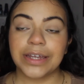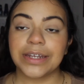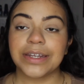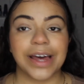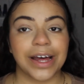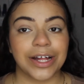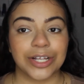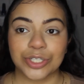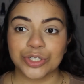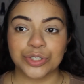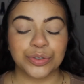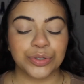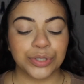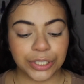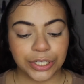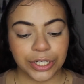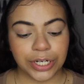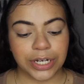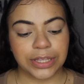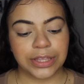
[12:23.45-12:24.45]
a
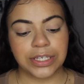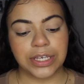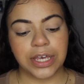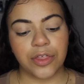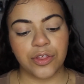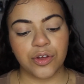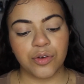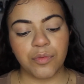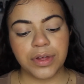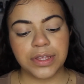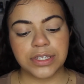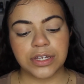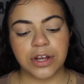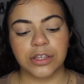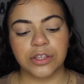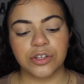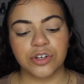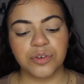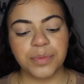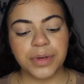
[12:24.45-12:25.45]
natural look. The other ones
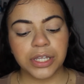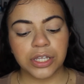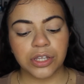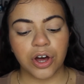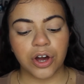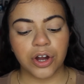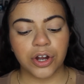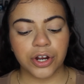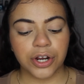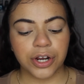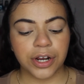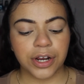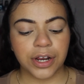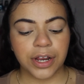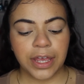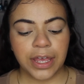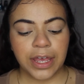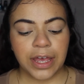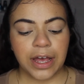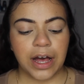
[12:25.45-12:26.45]
are a little bit
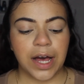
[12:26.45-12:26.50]
longer,